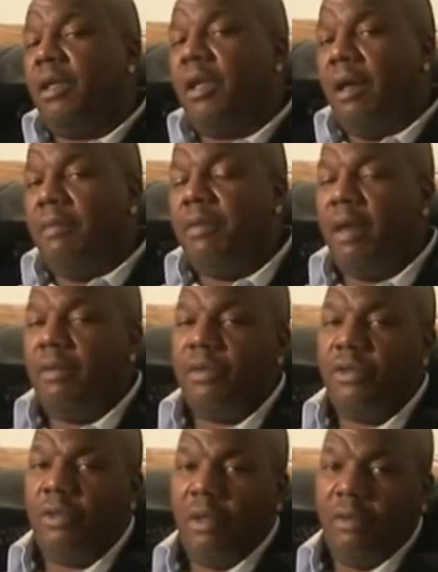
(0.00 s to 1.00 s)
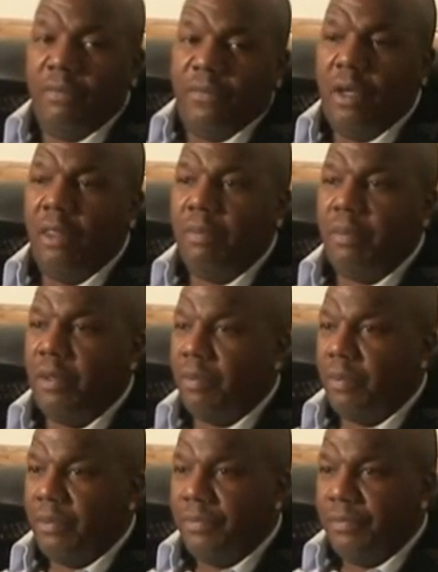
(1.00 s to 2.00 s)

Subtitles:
then I'll be able to do it for other people.